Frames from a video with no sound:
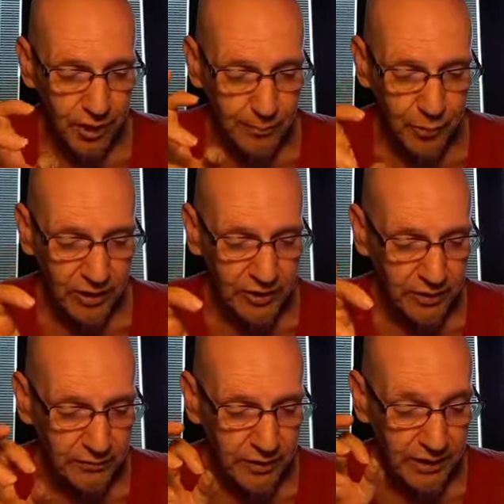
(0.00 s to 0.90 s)

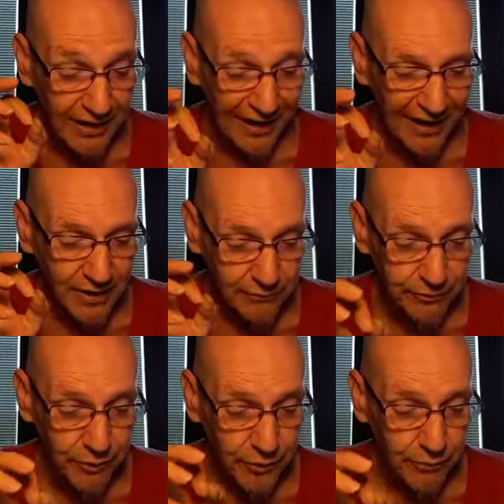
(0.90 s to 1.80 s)
hyperactivity, and
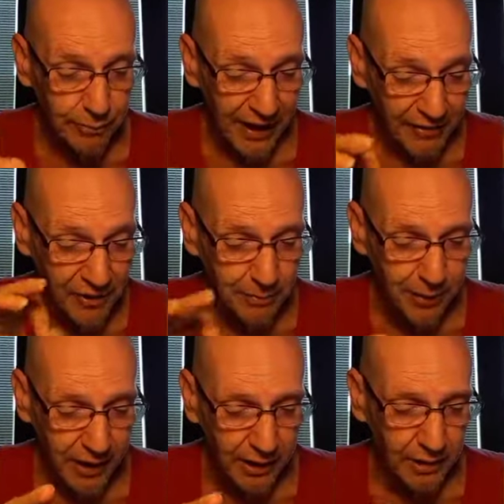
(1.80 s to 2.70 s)
for neuropathic
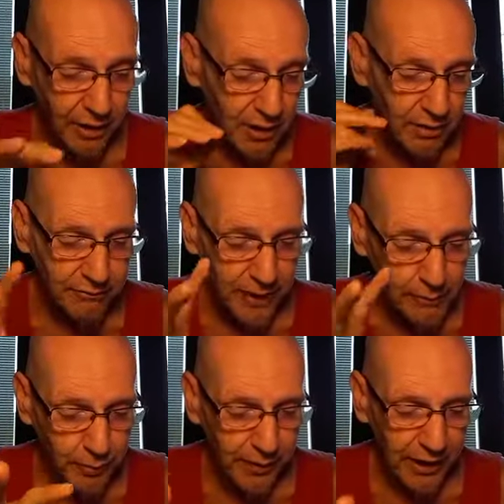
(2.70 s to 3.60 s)
pain,
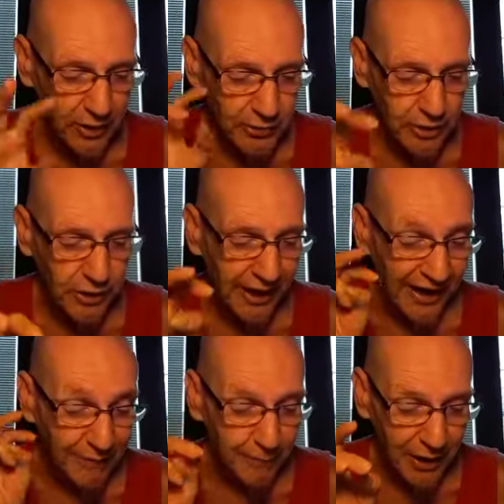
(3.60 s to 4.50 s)
fibromyalgia,
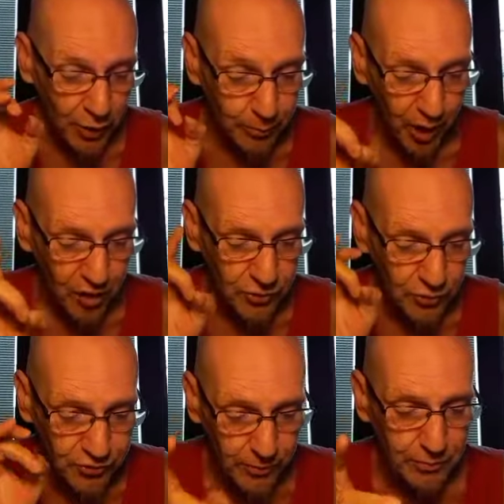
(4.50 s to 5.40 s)
and
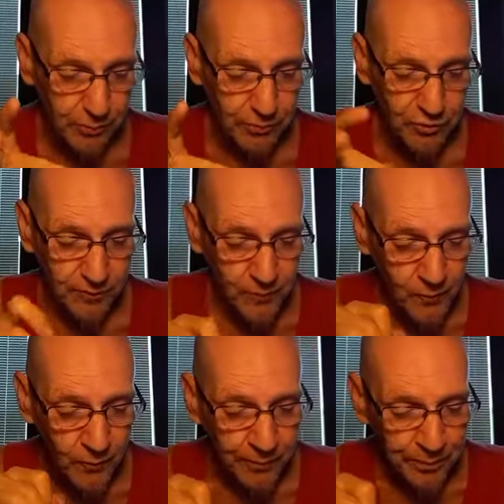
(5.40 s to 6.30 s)
menopausal symptoms.
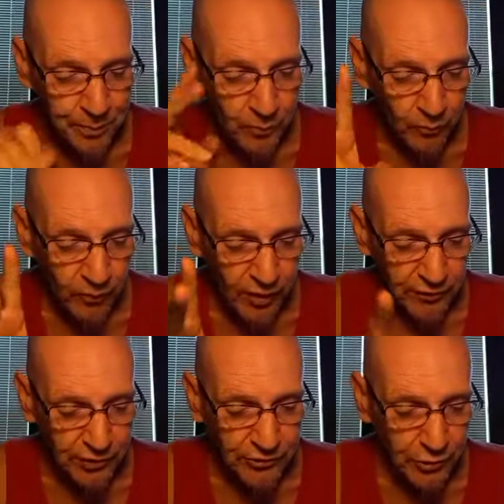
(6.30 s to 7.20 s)

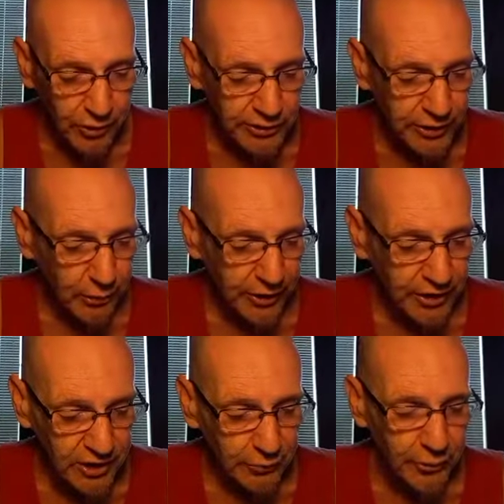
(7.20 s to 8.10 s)
These drugs show a
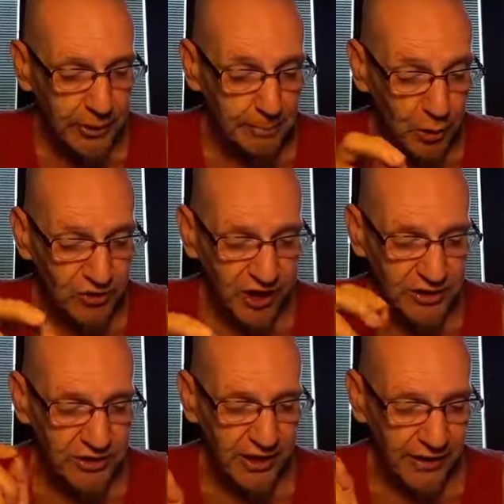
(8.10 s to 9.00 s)
clearly
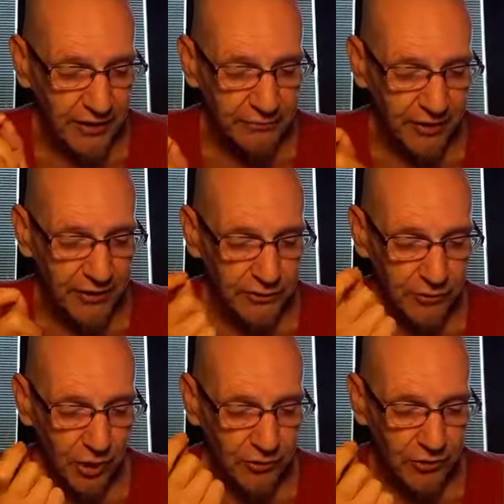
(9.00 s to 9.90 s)
potentiated effect of
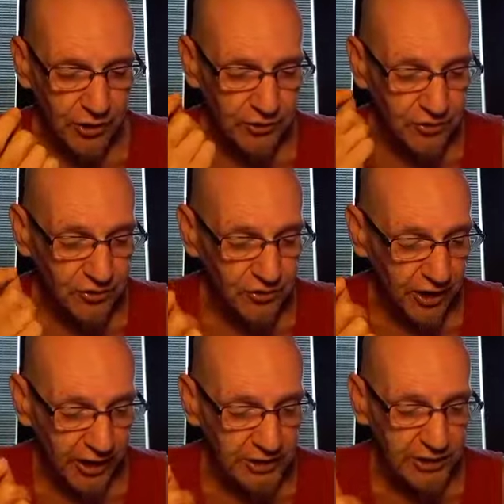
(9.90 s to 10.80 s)
drowsiness and
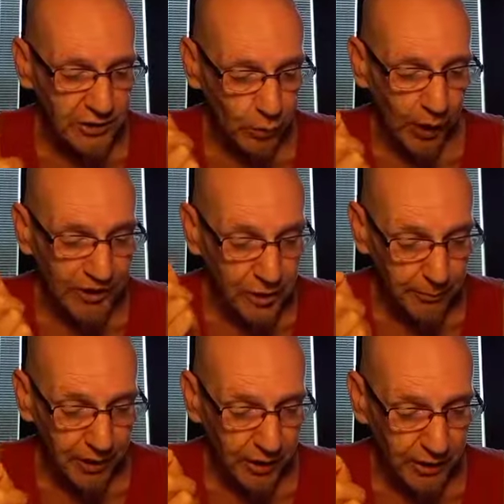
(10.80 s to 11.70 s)
sedation when
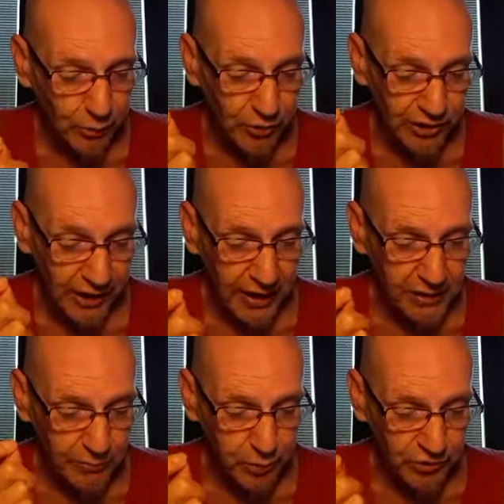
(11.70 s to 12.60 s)
combined with the
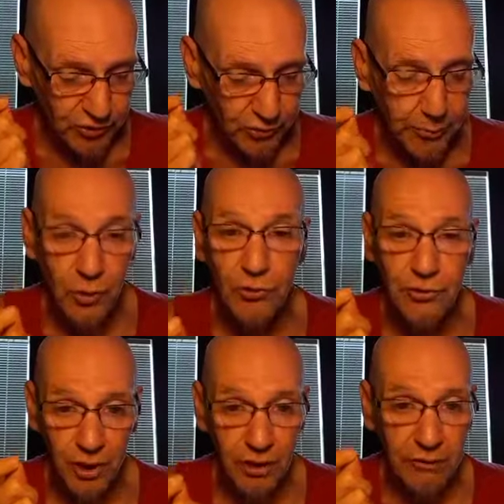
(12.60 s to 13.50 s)
active principles
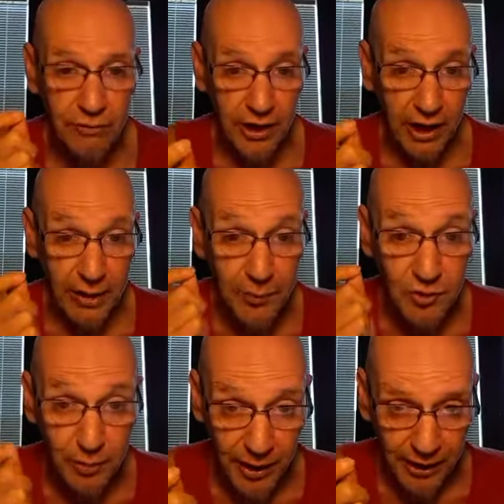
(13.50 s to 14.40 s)
of the
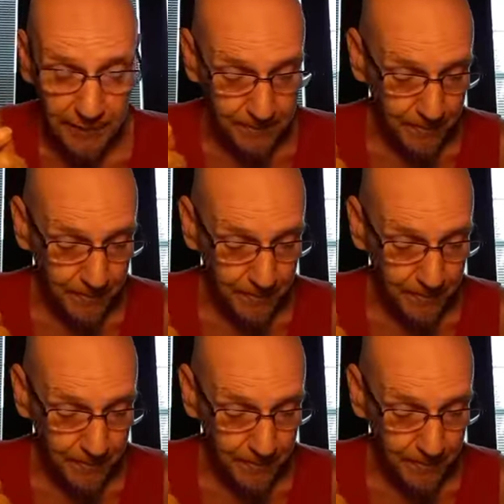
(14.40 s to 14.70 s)
cannabis plant.